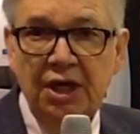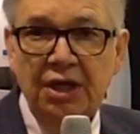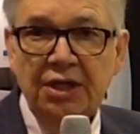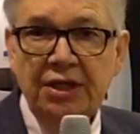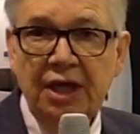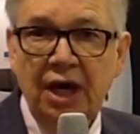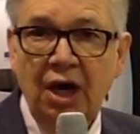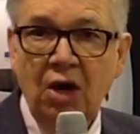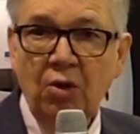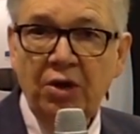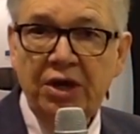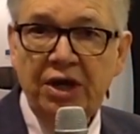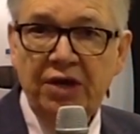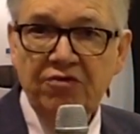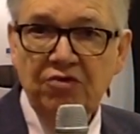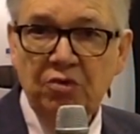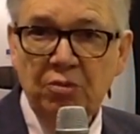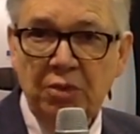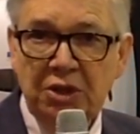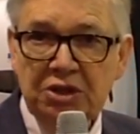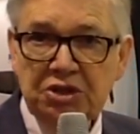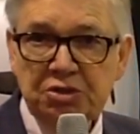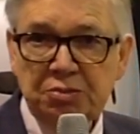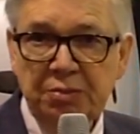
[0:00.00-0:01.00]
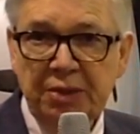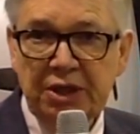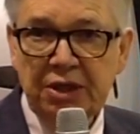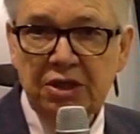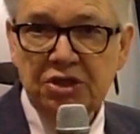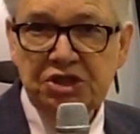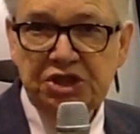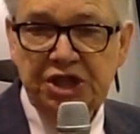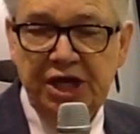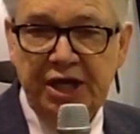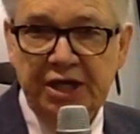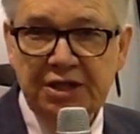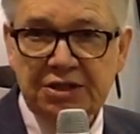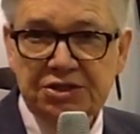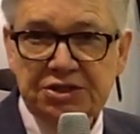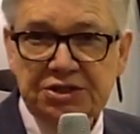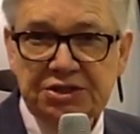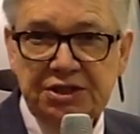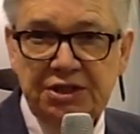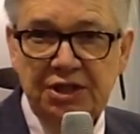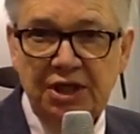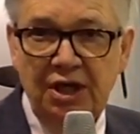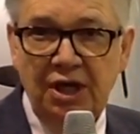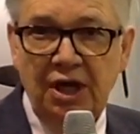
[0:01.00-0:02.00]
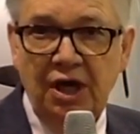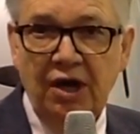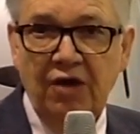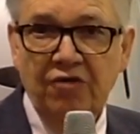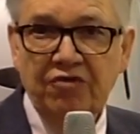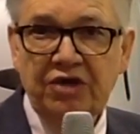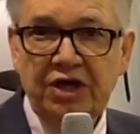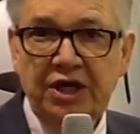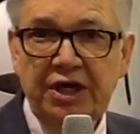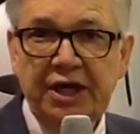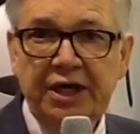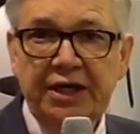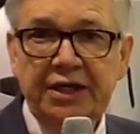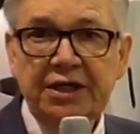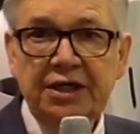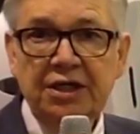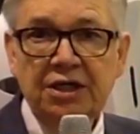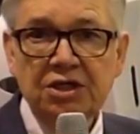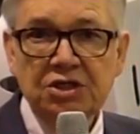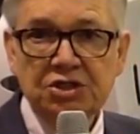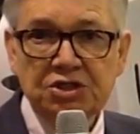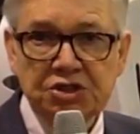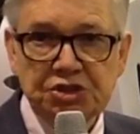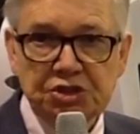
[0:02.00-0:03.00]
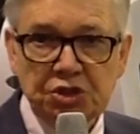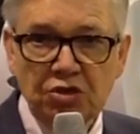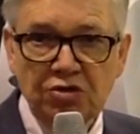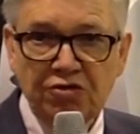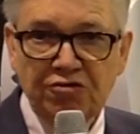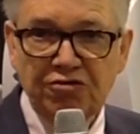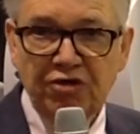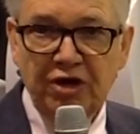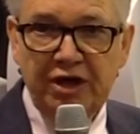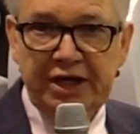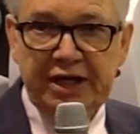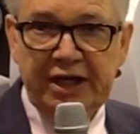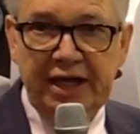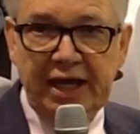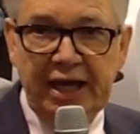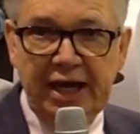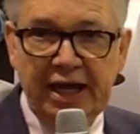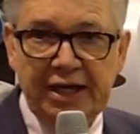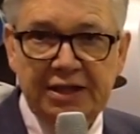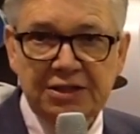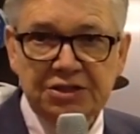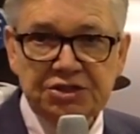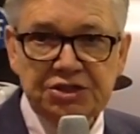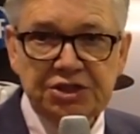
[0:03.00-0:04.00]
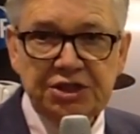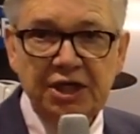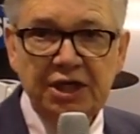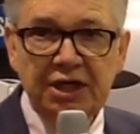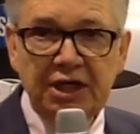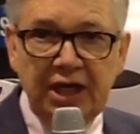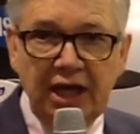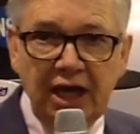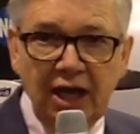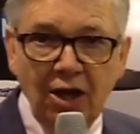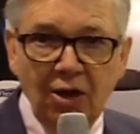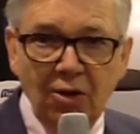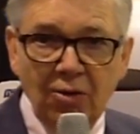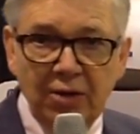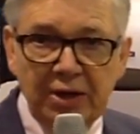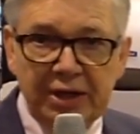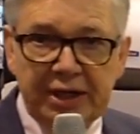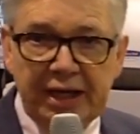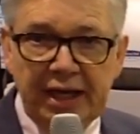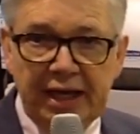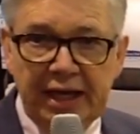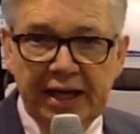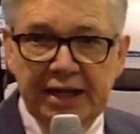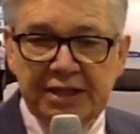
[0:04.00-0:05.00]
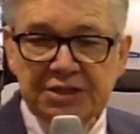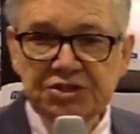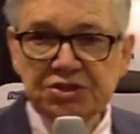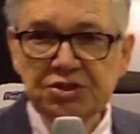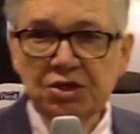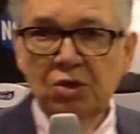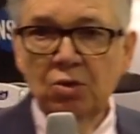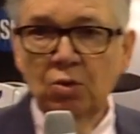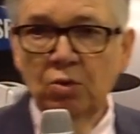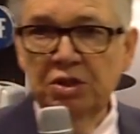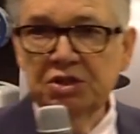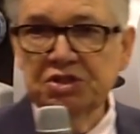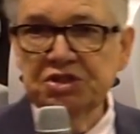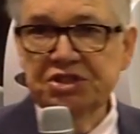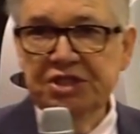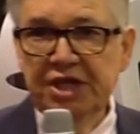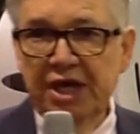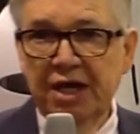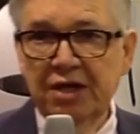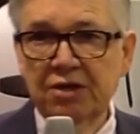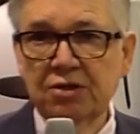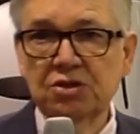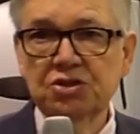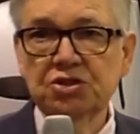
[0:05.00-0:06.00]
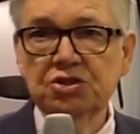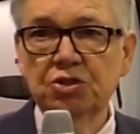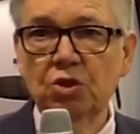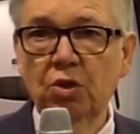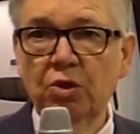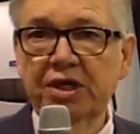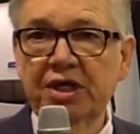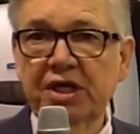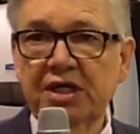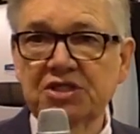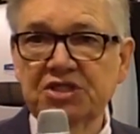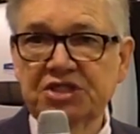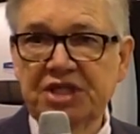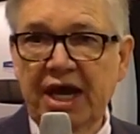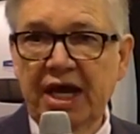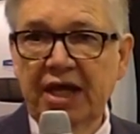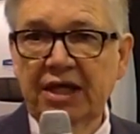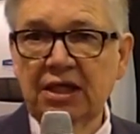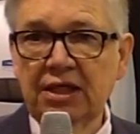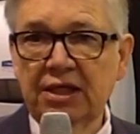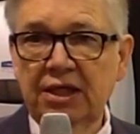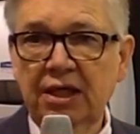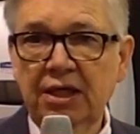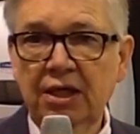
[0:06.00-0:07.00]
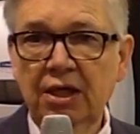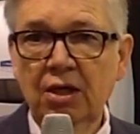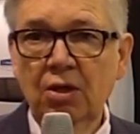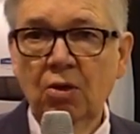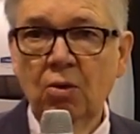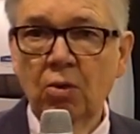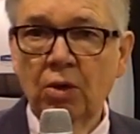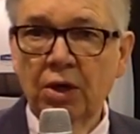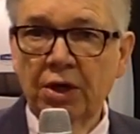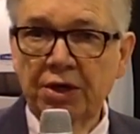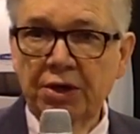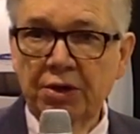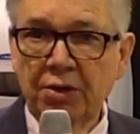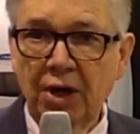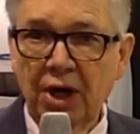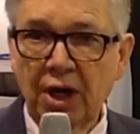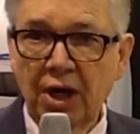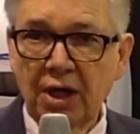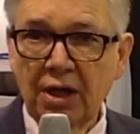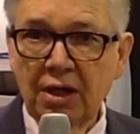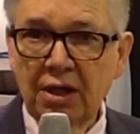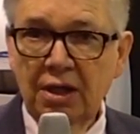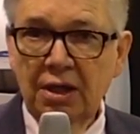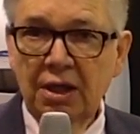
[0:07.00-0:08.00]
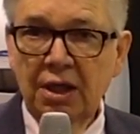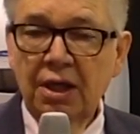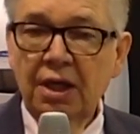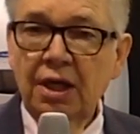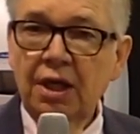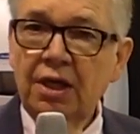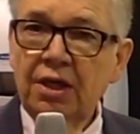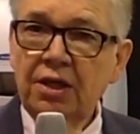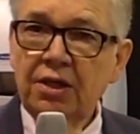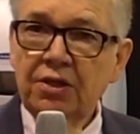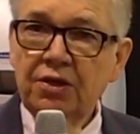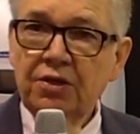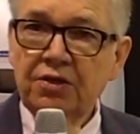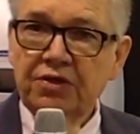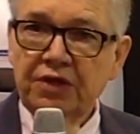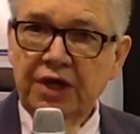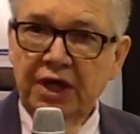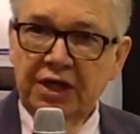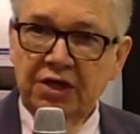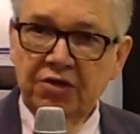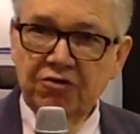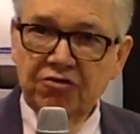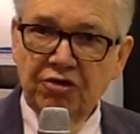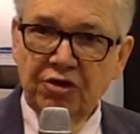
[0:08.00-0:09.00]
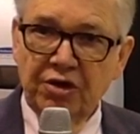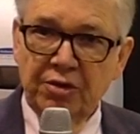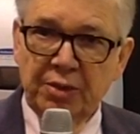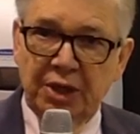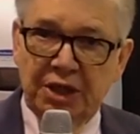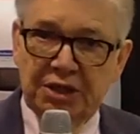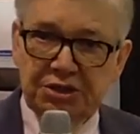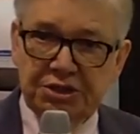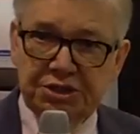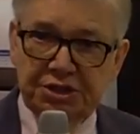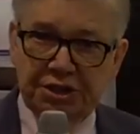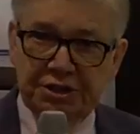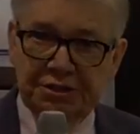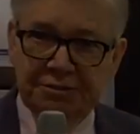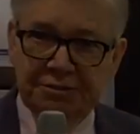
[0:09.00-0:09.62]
Now we have a much better chance of getting serve-ready hands, care-ready hands, with standards, knowing exactly where you are. Thank you very much.